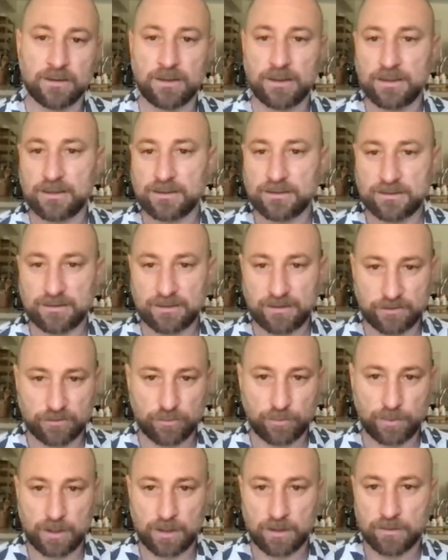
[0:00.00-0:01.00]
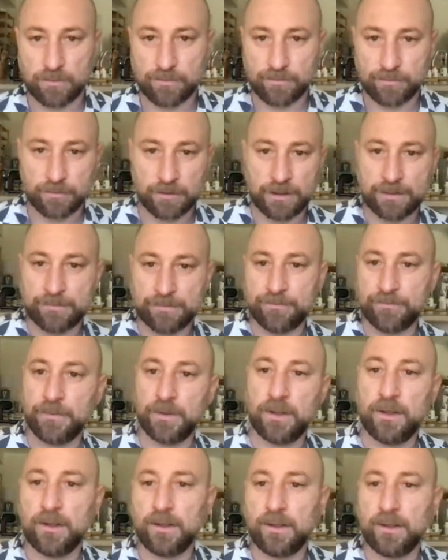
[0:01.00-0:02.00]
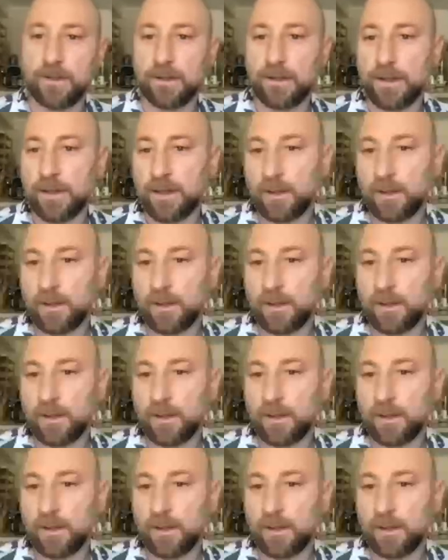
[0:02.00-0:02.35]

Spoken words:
meaning they can see as well, right?